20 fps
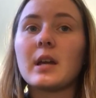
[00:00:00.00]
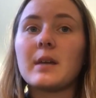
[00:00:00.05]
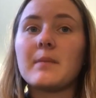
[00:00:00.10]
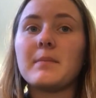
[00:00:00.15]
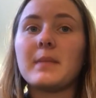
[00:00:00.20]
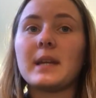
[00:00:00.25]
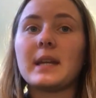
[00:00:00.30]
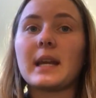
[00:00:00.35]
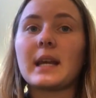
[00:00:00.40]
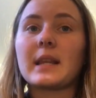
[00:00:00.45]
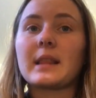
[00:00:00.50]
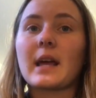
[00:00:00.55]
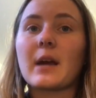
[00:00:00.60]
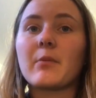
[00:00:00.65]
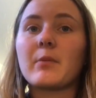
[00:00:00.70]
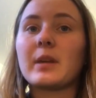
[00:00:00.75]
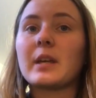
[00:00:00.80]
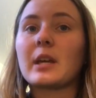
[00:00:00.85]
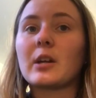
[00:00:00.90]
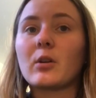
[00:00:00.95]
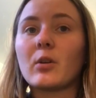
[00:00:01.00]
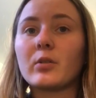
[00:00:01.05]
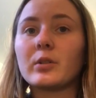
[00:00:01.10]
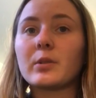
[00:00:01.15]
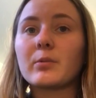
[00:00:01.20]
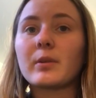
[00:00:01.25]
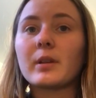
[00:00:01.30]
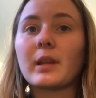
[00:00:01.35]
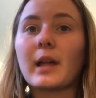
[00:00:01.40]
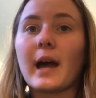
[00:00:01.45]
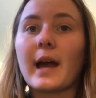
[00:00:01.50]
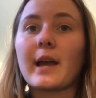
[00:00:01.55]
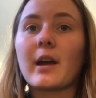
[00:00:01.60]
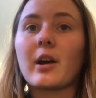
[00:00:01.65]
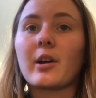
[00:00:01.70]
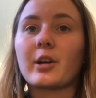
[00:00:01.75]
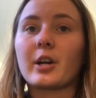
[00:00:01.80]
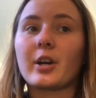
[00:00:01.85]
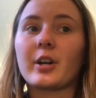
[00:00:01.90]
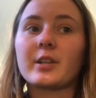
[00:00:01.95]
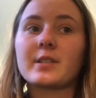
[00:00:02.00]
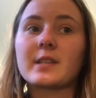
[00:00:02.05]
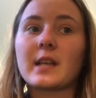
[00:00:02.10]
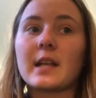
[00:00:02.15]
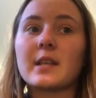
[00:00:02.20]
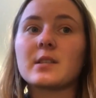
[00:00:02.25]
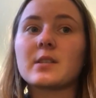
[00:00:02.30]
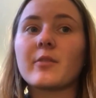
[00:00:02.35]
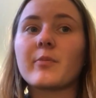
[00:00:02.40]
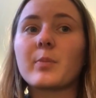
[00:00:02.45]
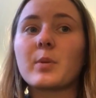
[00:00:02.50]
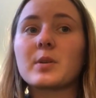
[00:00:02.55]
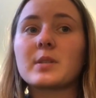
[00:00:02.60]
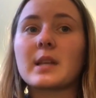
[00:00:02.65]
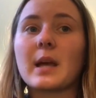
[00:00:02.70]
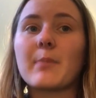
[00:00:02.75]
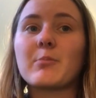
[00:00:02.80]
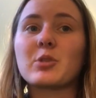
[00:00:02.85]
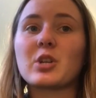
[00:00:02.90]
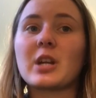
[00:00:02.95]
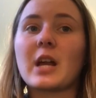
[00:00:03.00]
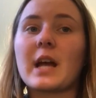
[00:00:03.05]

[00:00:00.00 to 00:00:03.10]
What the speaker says: meaning that we can only rely on our sense of perception